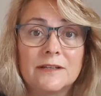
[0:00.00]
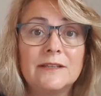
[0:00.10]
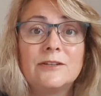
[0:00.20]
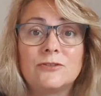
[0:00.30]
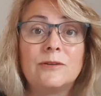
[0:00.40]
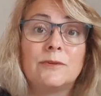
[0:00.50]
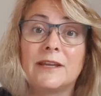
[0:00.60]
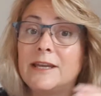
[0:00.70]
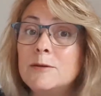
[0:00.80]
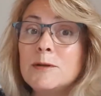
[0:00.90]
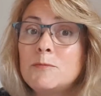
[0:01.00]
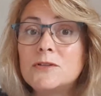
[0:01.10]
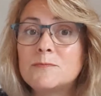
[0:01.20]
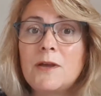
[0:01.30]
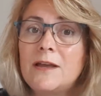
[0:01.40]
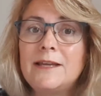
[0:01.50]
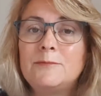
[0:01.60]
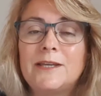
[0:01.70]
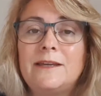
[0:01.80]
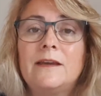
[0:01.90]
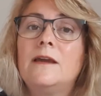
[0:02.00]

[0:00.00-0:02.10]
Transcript: And literally, when I hear my boss behind me,